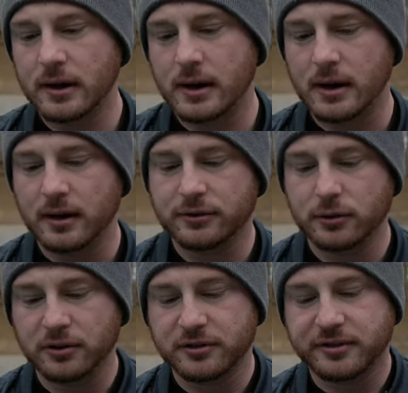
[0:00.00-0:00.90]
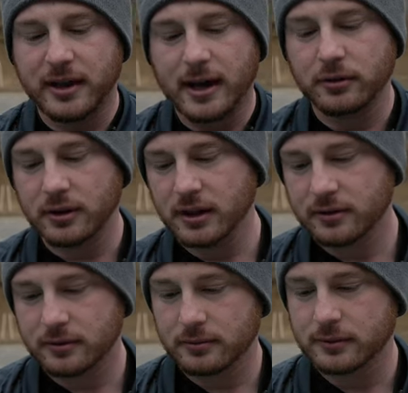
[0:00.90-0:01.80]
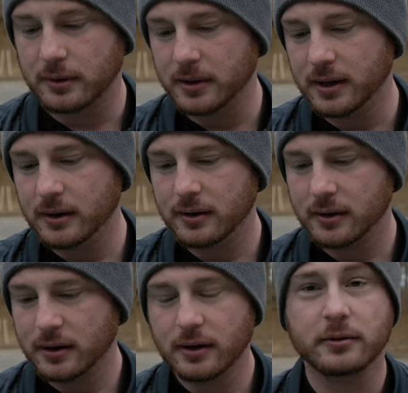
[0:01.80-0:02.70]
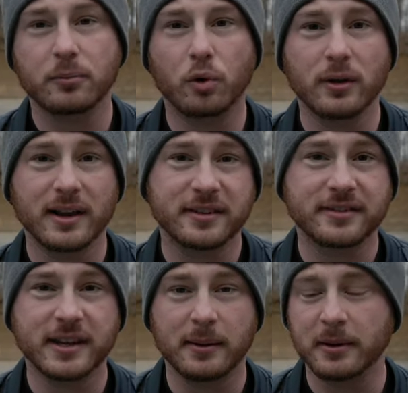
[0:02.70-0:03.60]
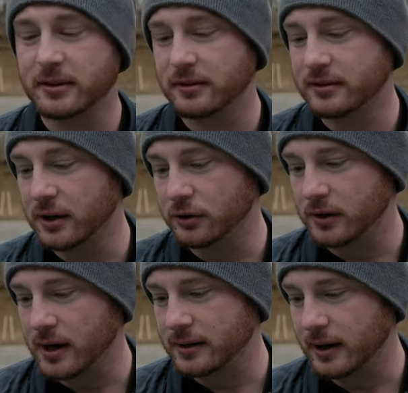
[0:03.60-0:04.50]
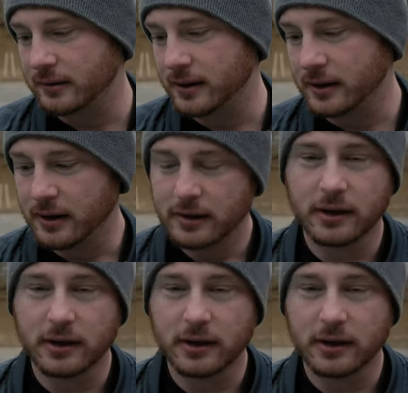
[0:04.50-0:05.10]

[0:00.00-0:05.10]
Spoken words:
So the slide release to me is more or less the same as the standard Glock 19.